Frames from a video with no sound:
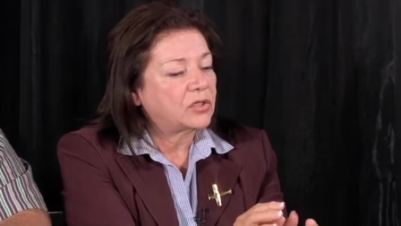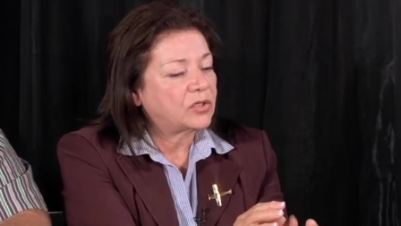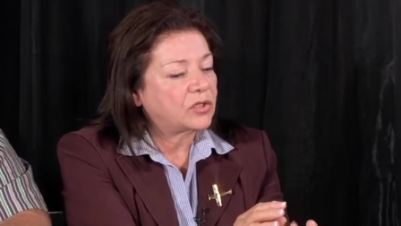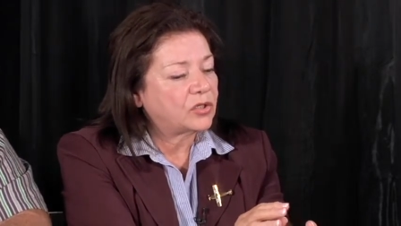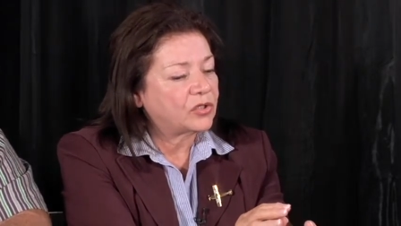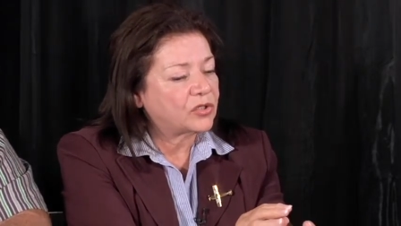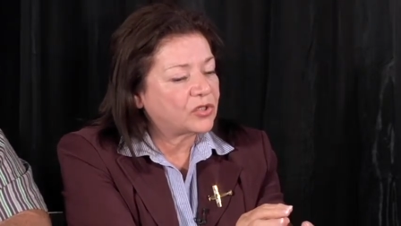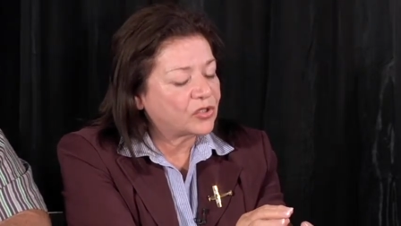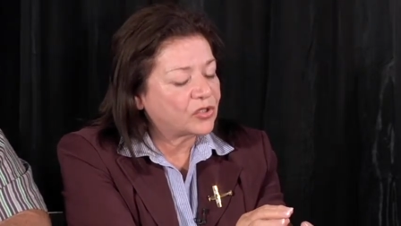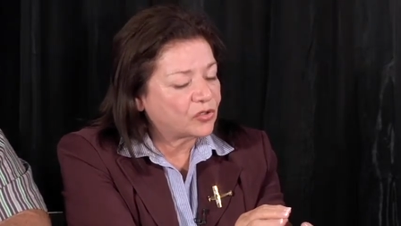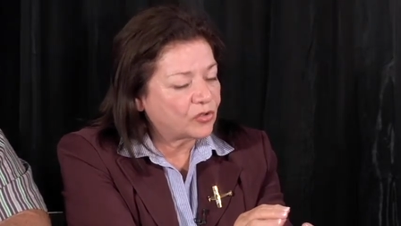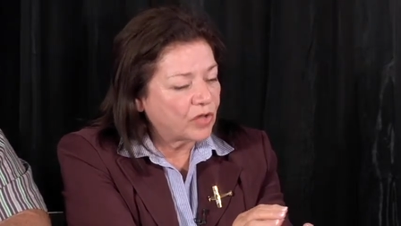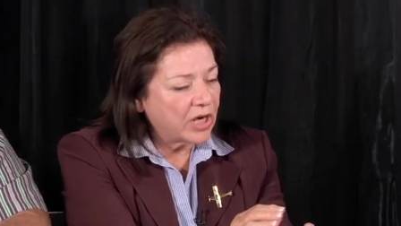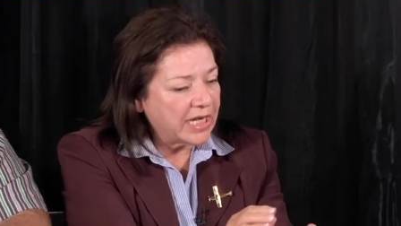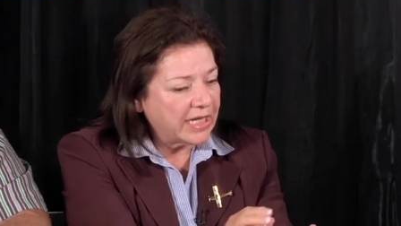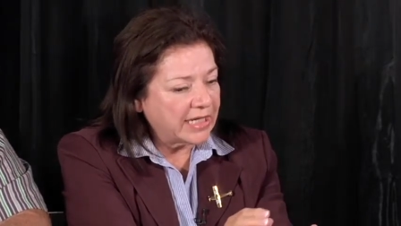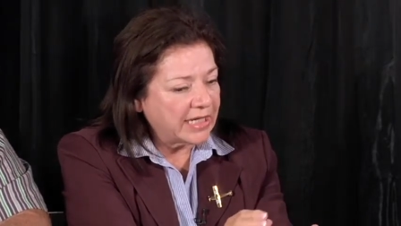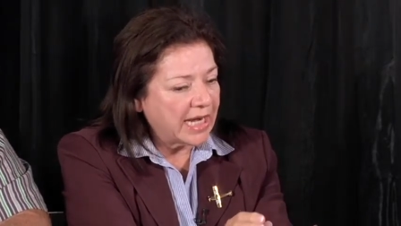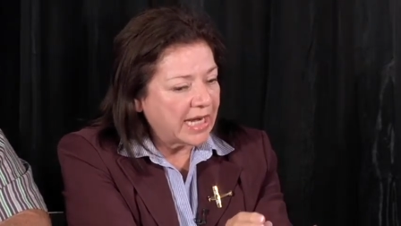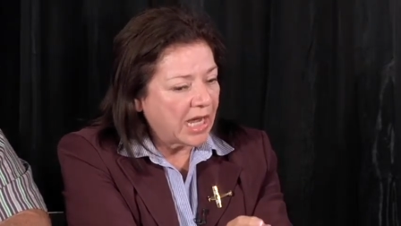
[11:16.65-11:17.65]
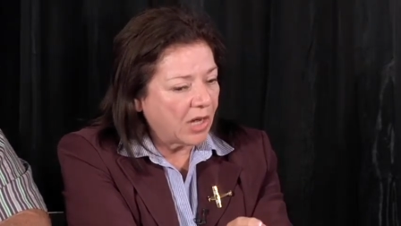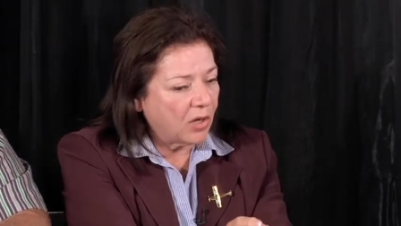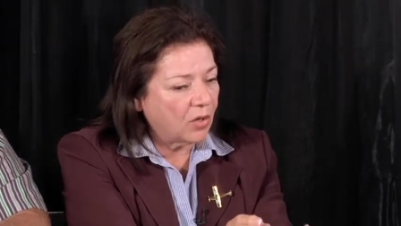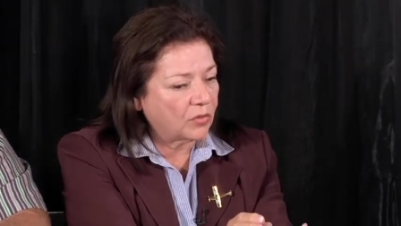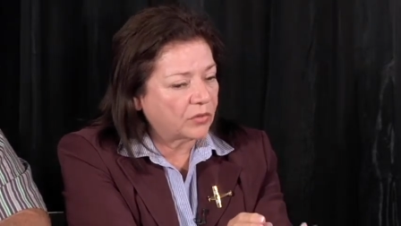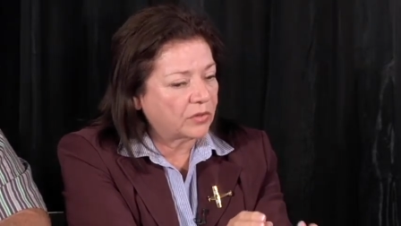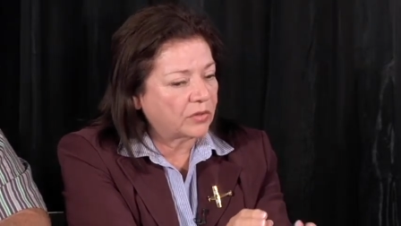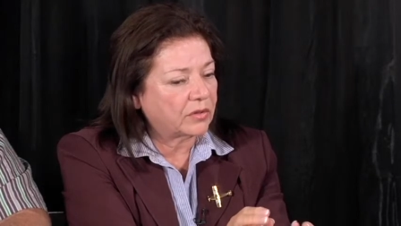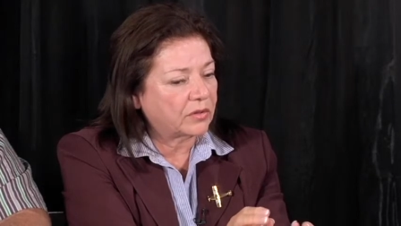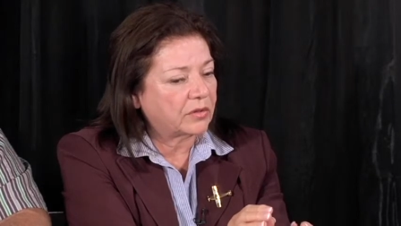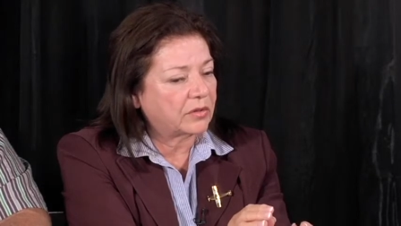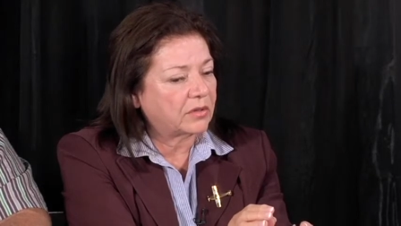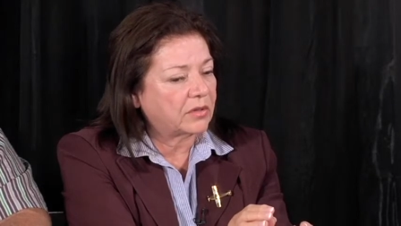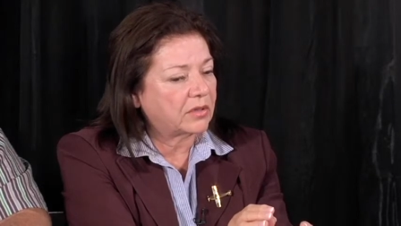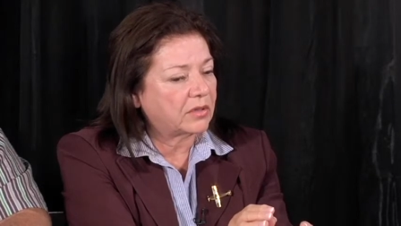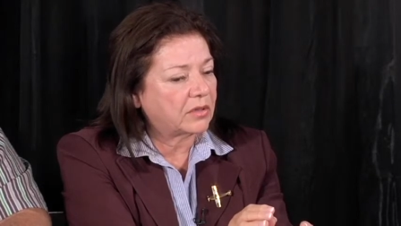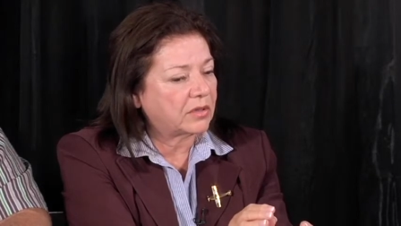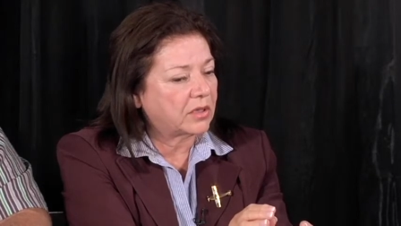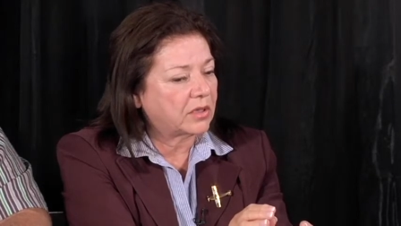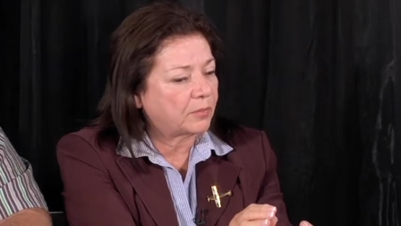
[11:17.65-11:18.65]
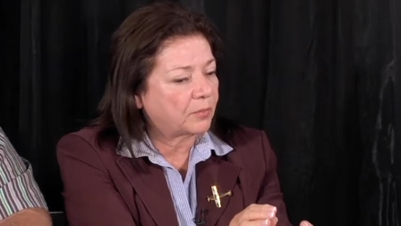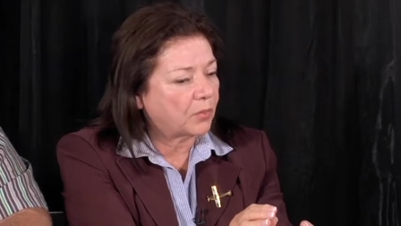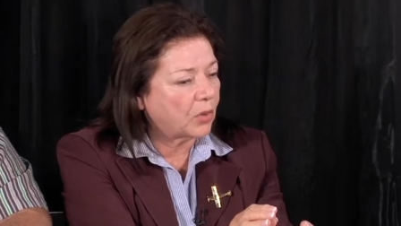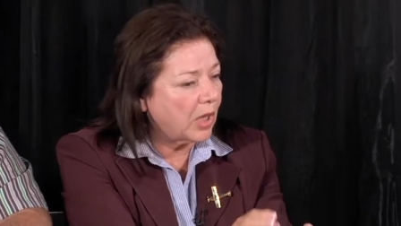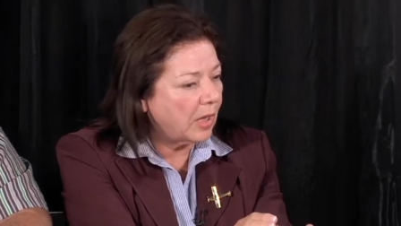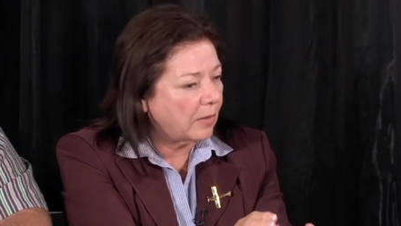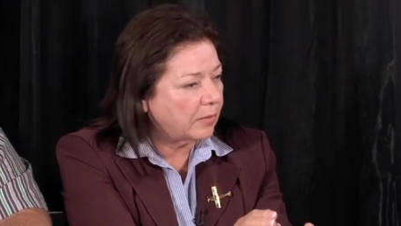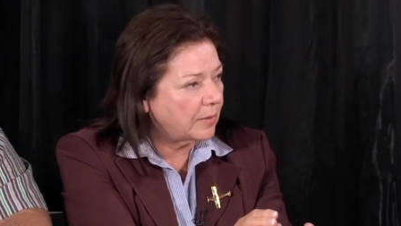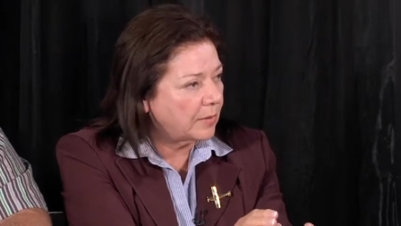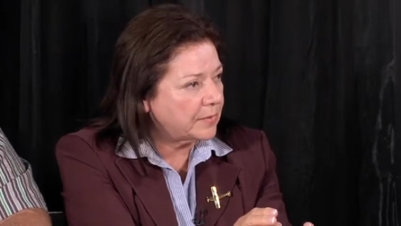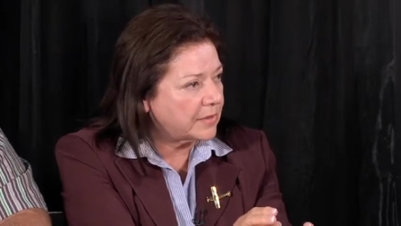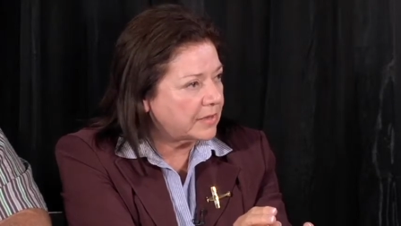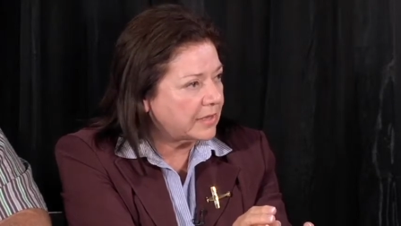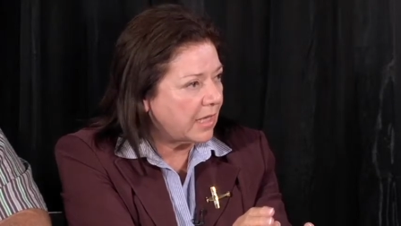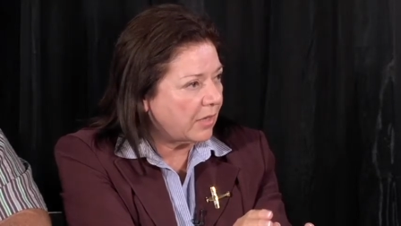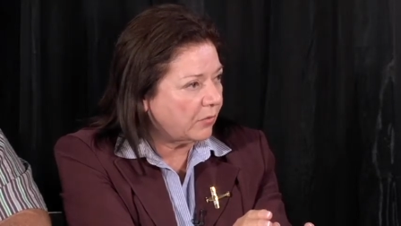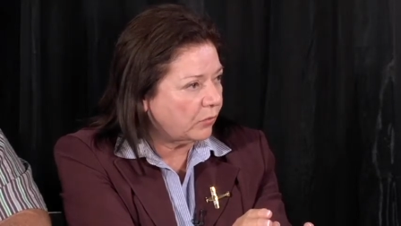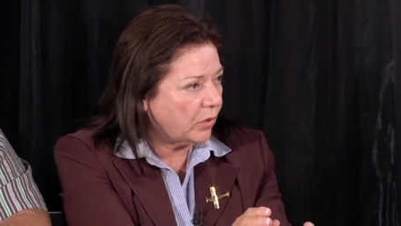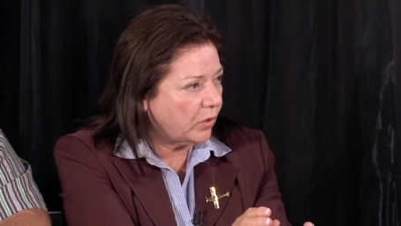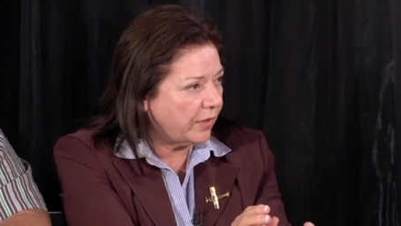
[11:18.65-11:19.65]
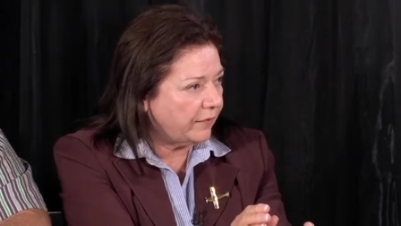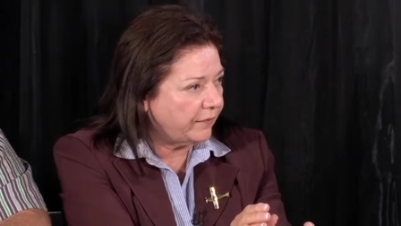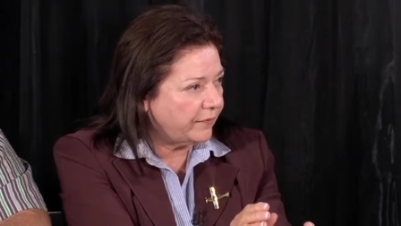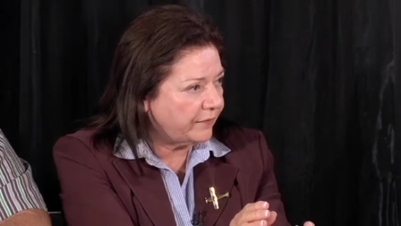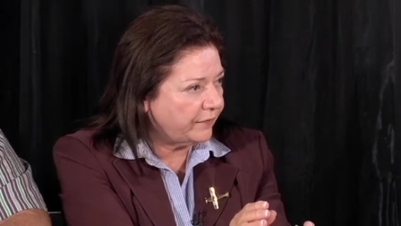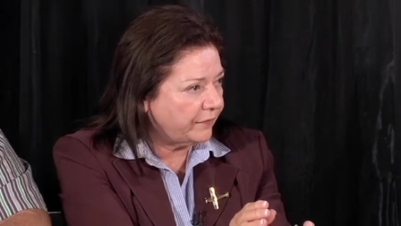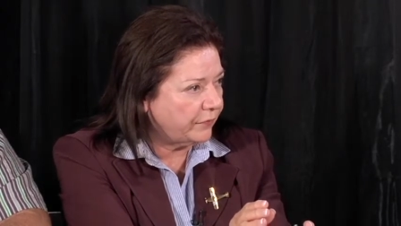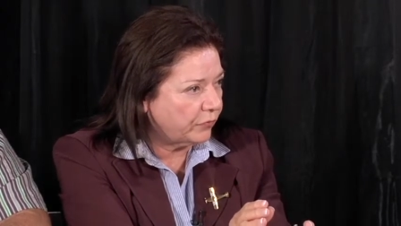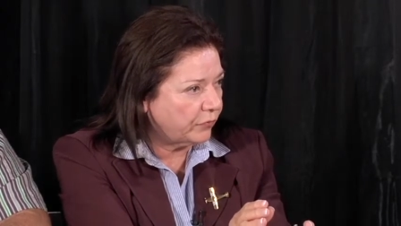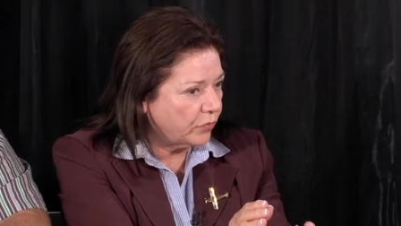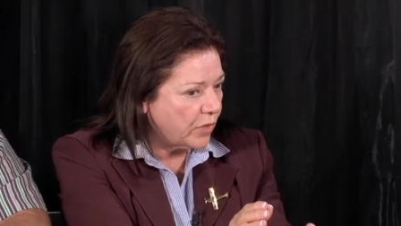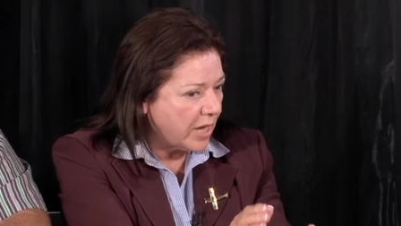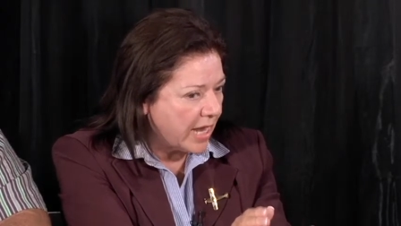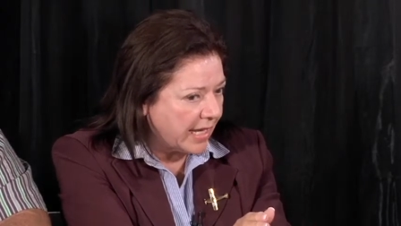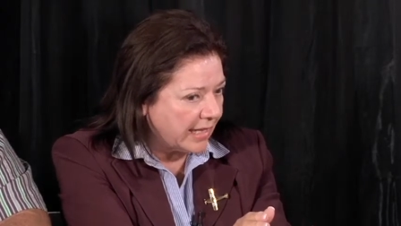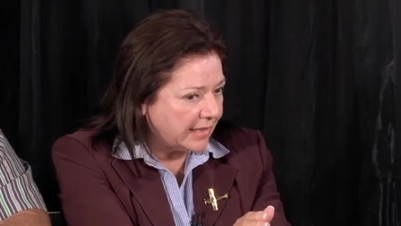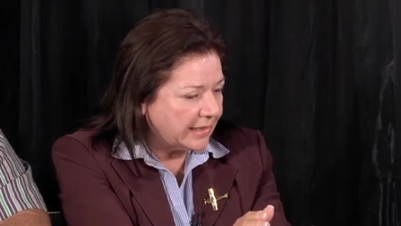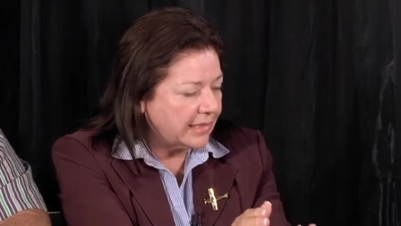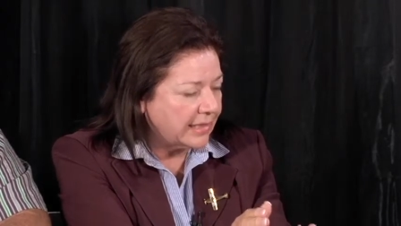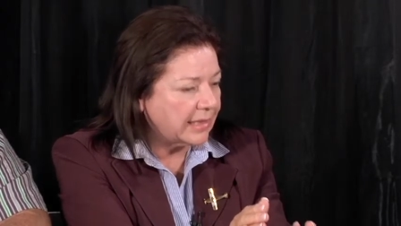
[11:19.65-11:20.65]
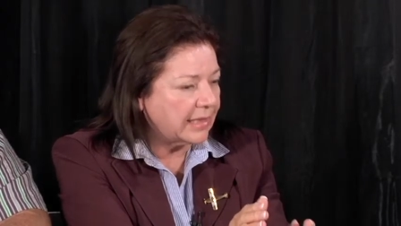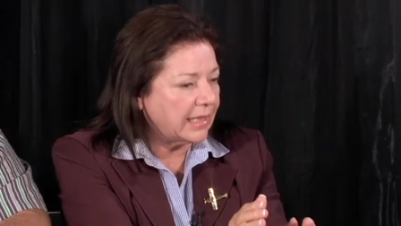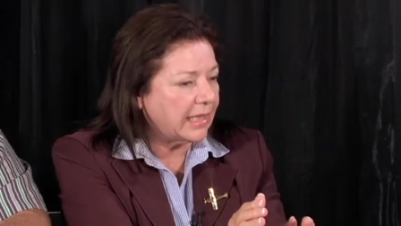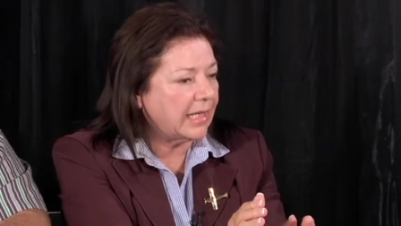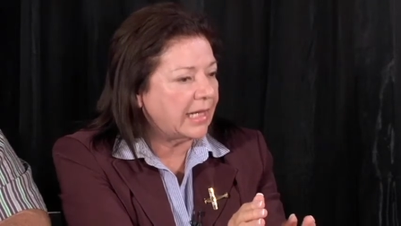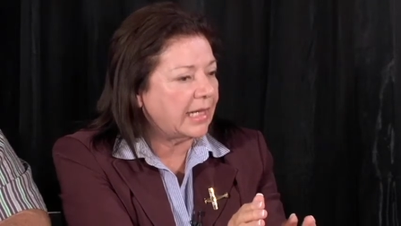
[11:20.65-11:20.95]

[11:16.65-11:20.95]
to straighten out the problems that we've read